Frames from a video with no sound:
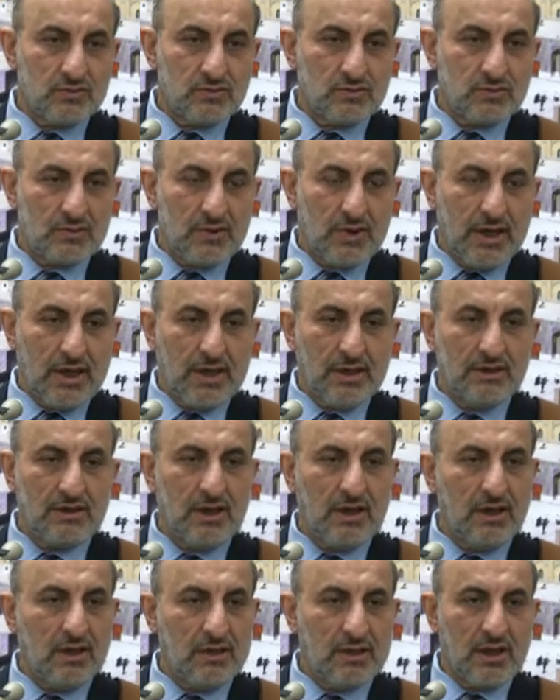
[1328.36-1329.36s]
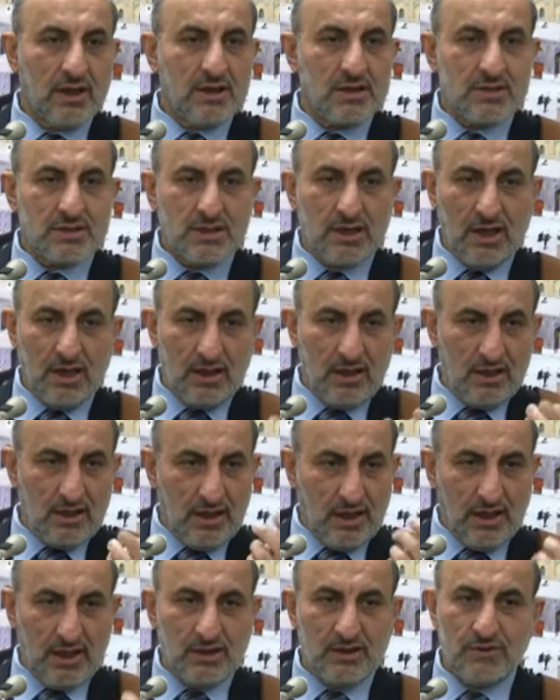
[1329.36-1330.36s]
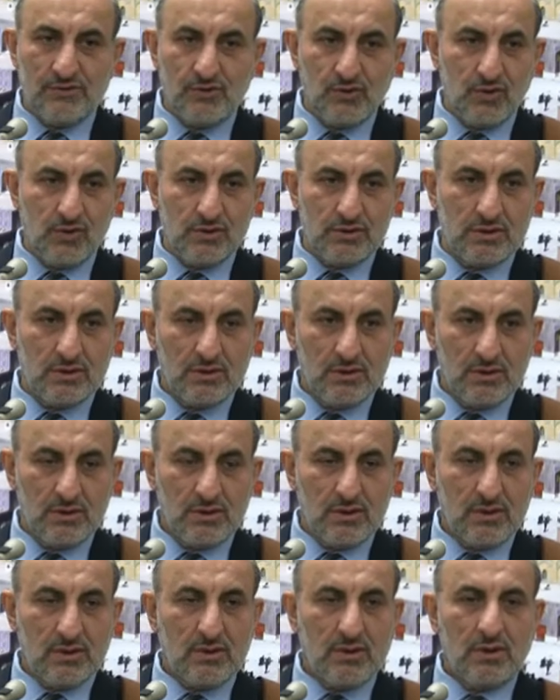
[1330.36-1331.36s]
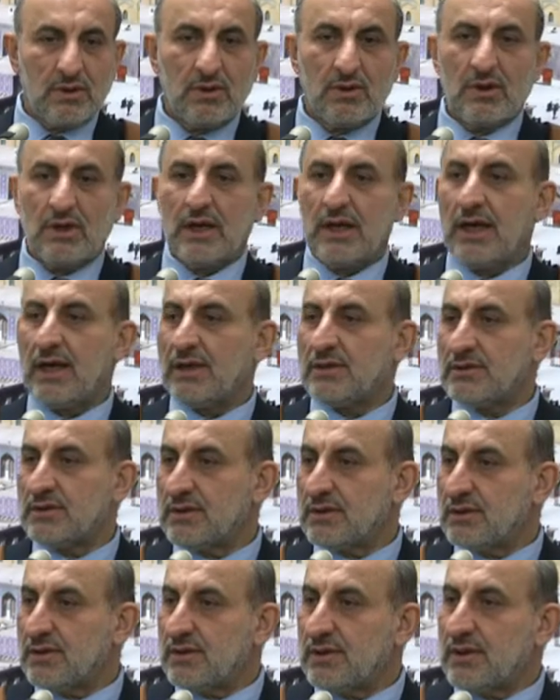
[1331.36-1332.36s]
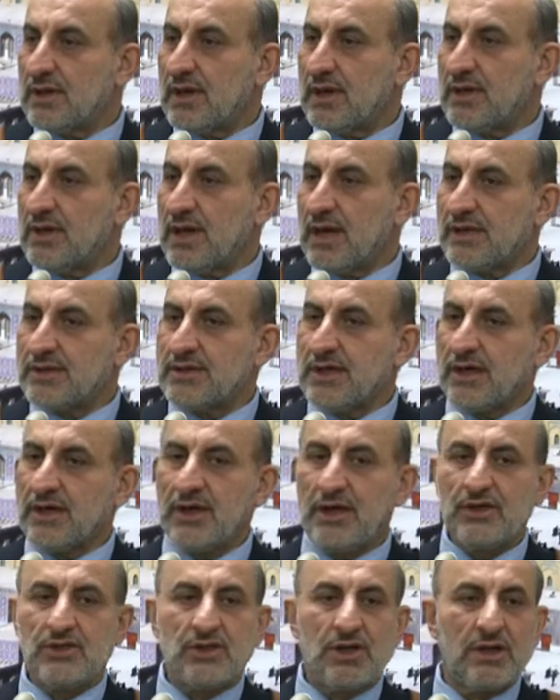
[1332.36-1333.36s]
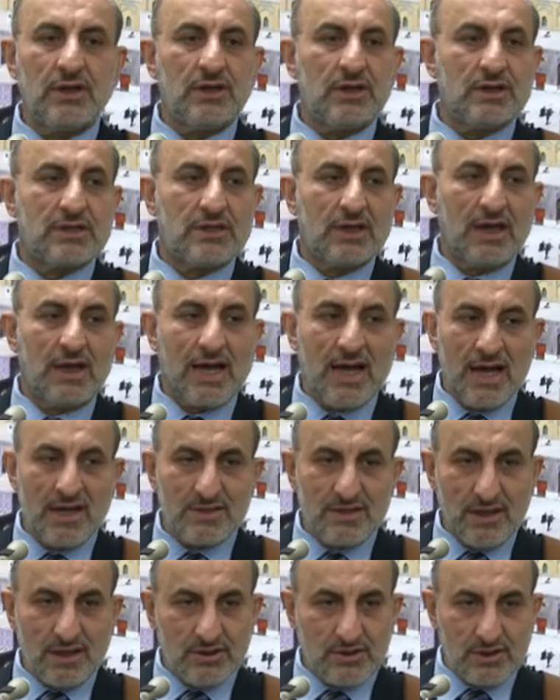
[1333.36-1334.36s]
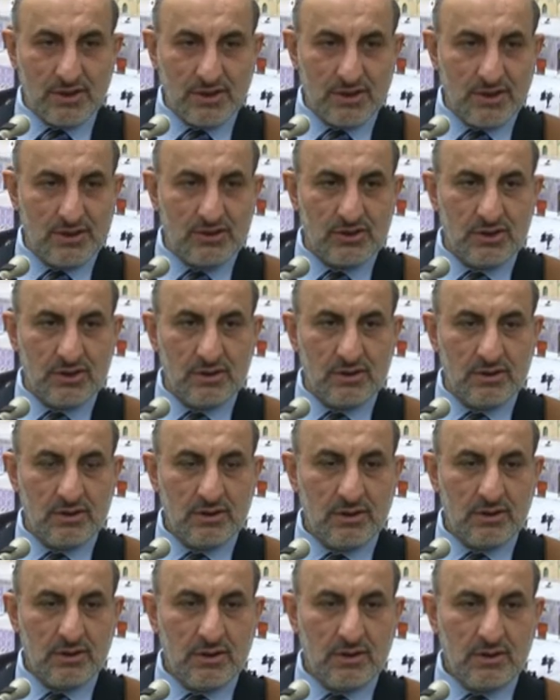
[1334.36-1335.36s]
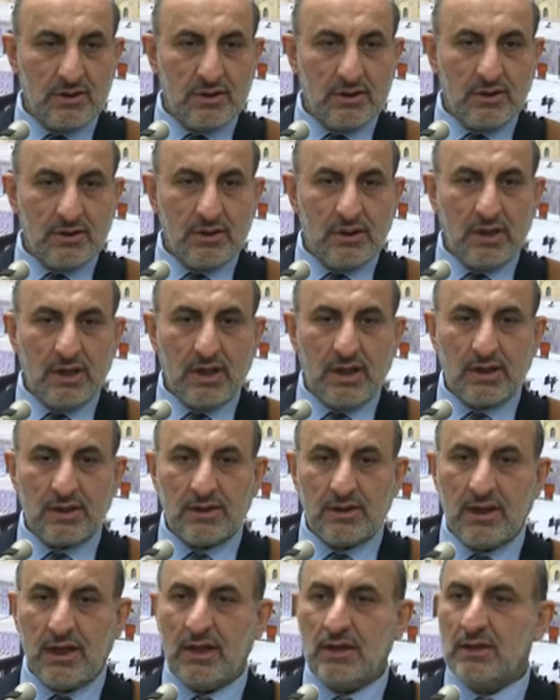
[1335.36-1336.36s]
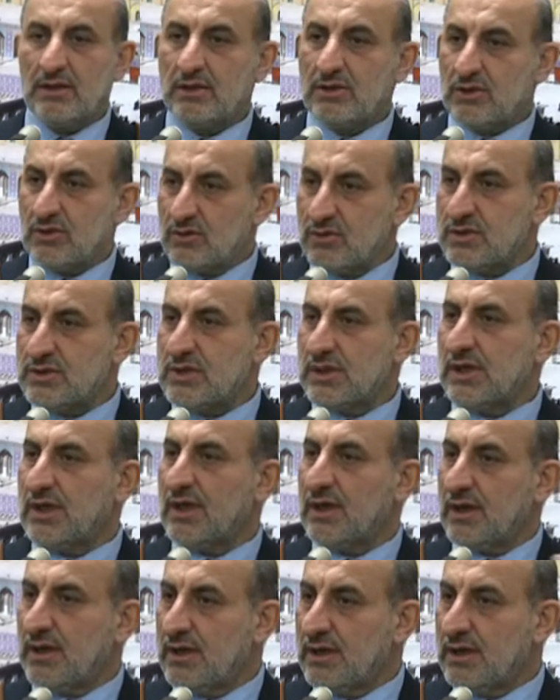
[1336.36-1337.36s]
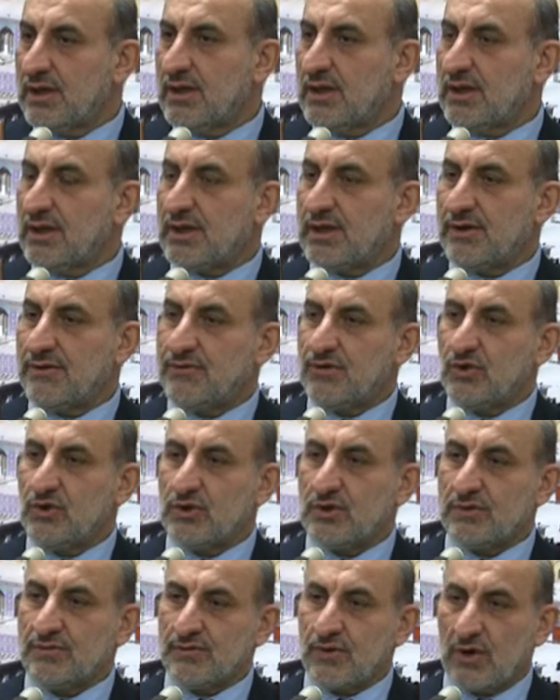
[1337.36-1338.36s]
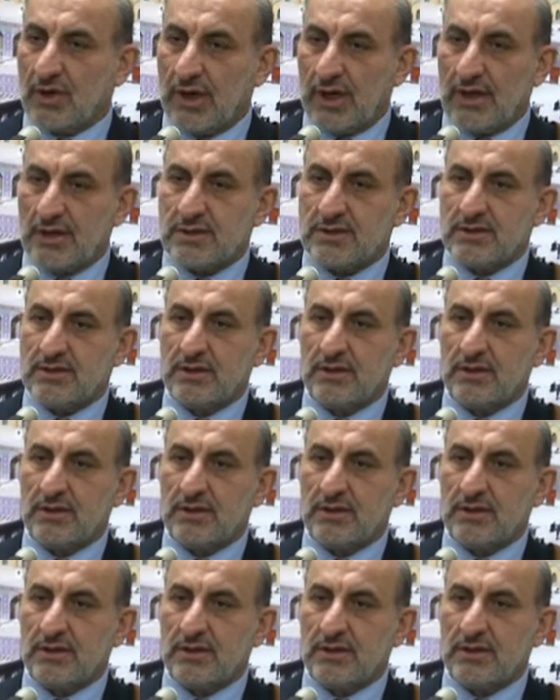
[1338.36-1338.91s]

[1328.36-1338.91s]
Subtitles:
Eating, the cell eat food. And then excretion, the cell has excretion. And then using the food for its